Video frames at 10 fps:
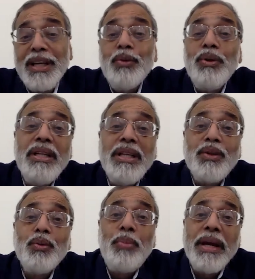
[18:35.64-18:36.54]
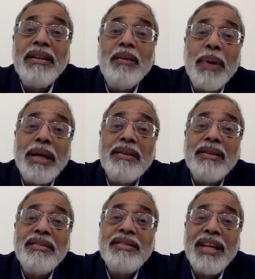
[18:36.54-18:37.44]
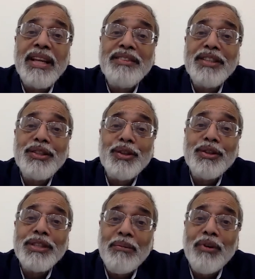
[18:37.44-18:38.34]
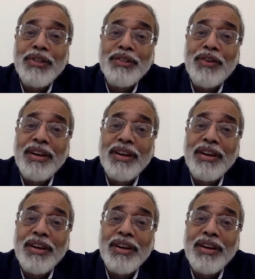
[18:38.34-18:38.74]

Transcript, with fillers: you would need to break the patents that exist on some of these